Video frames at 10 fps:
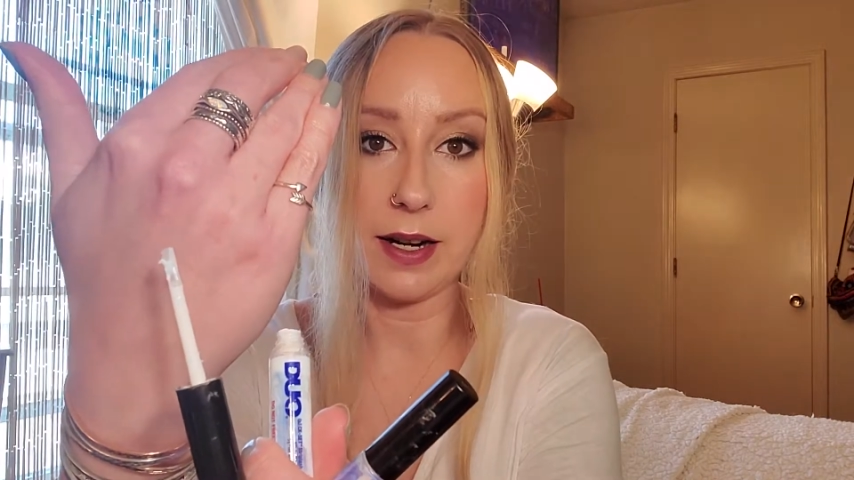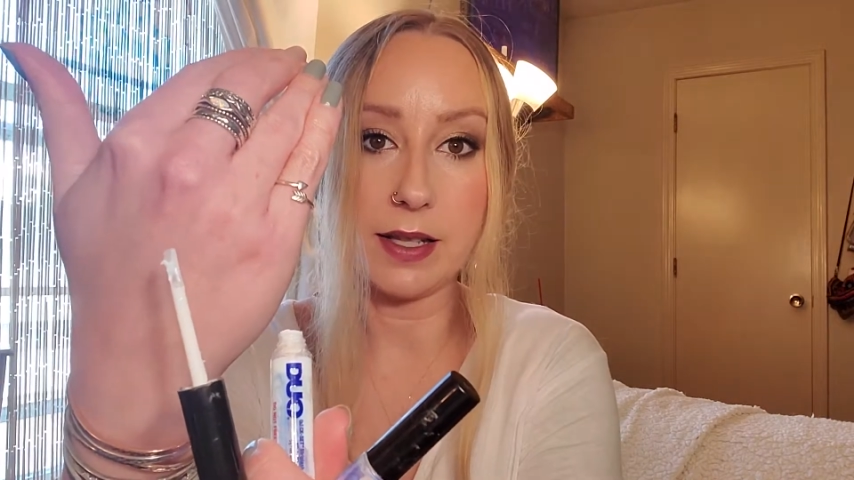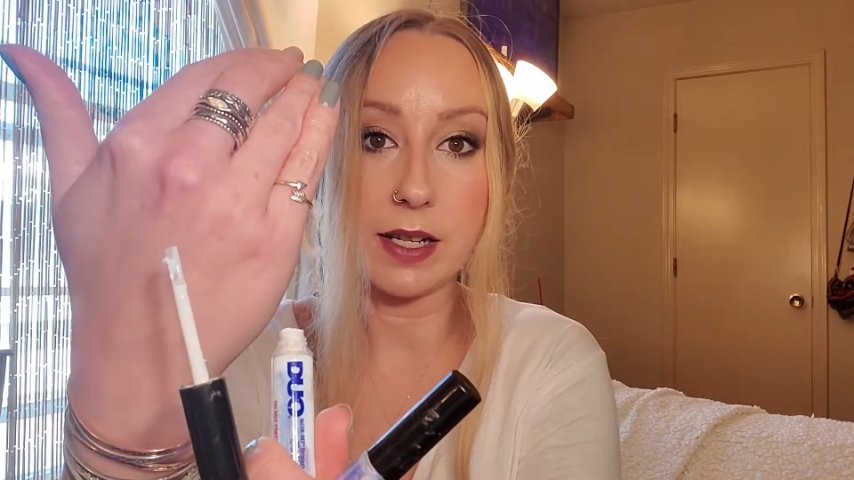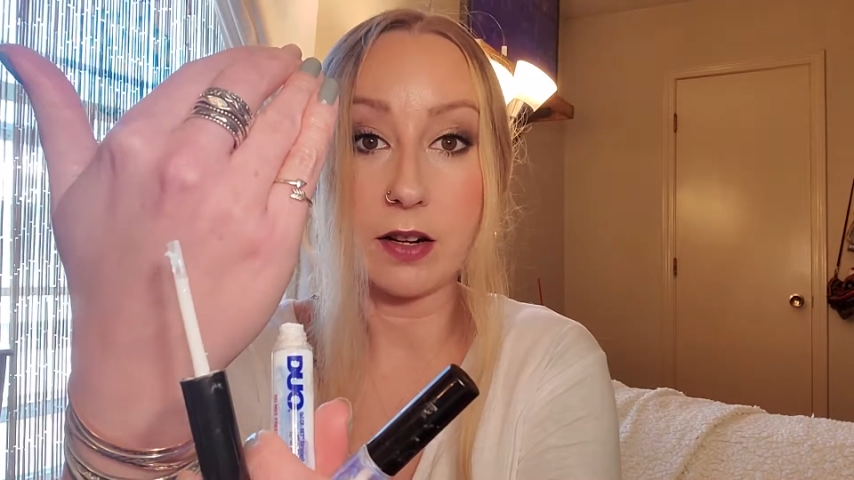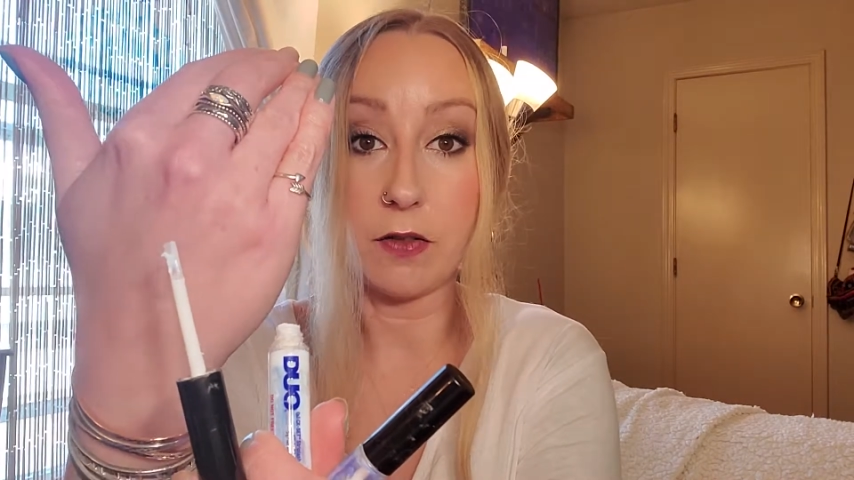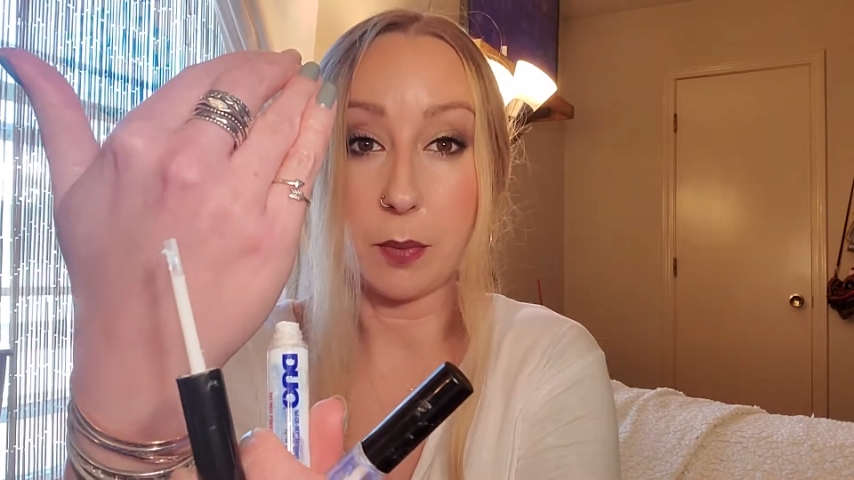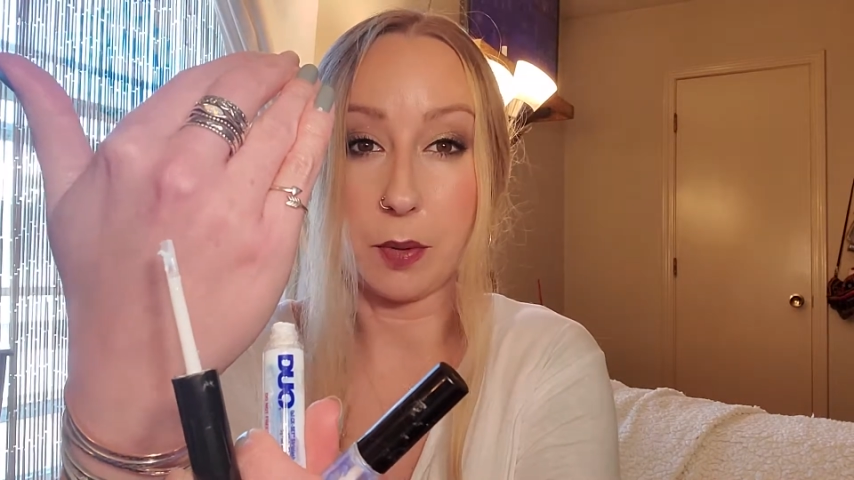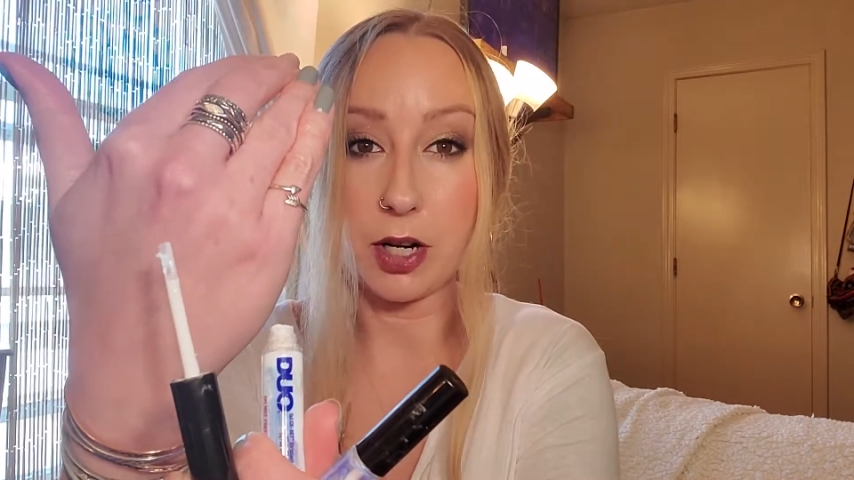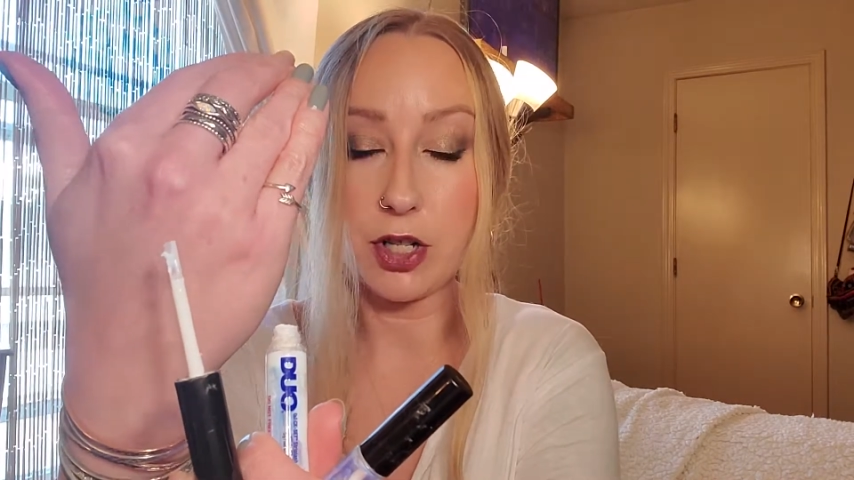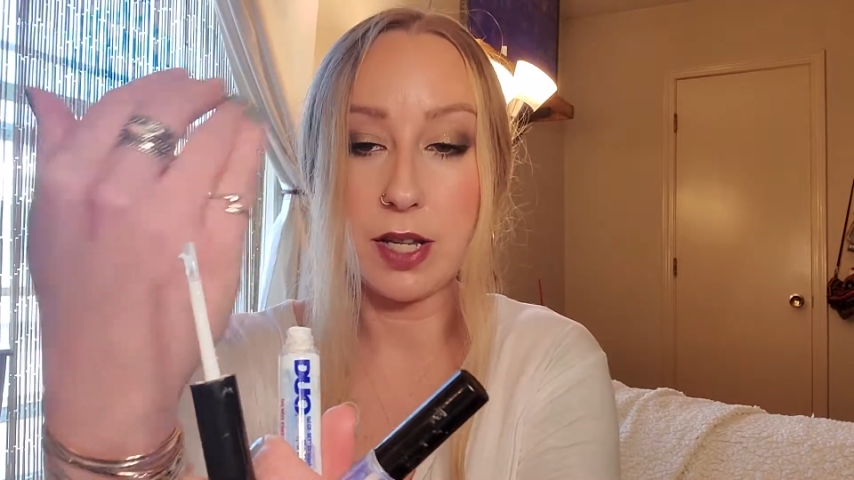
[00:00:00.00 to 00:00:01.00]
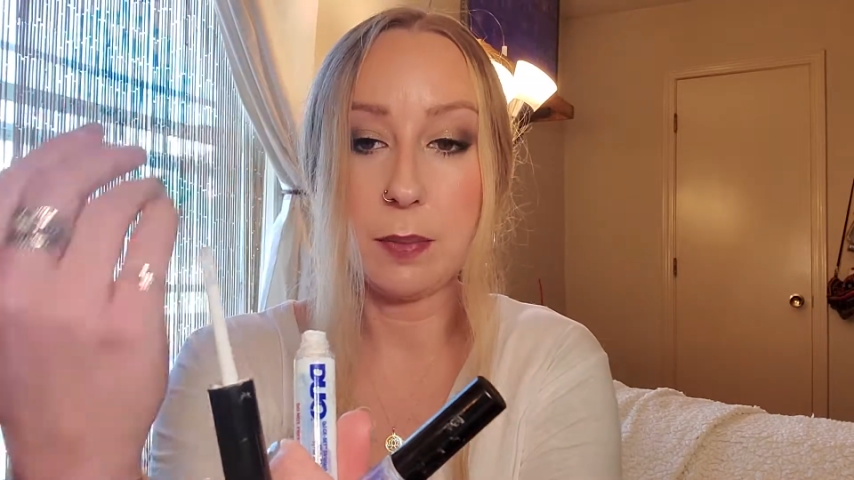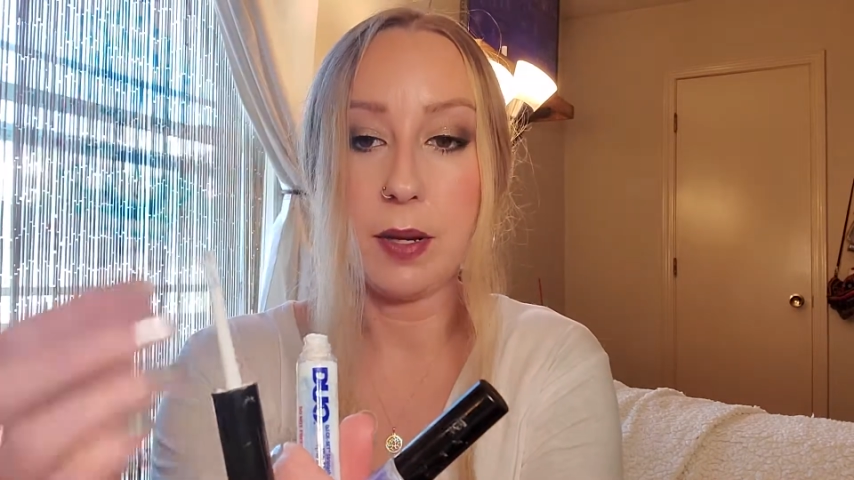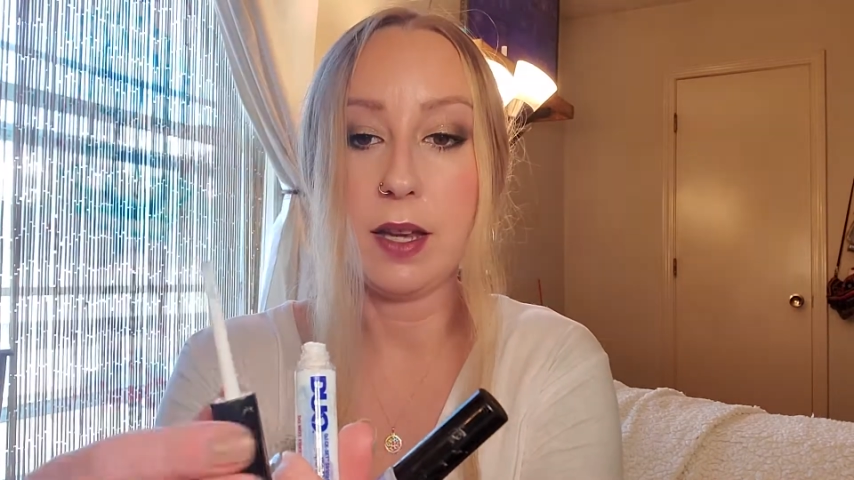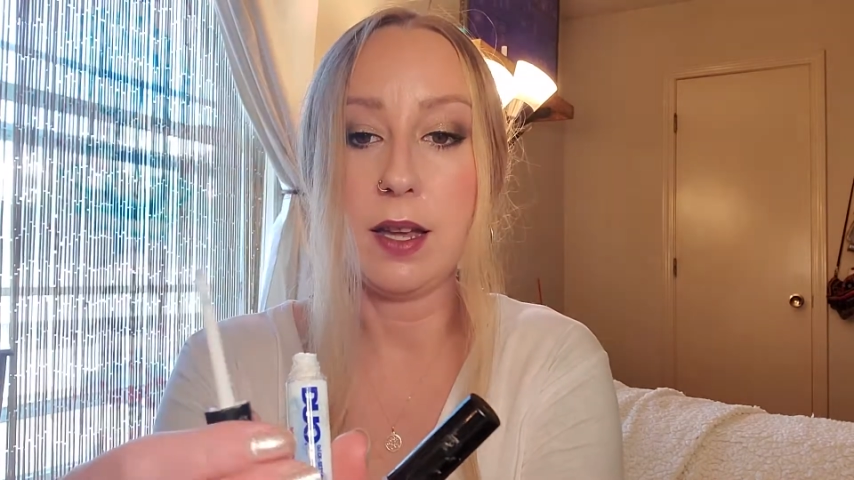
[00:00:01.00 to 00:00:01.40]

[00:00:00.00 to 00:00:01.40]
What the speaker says: instead of the brush tip.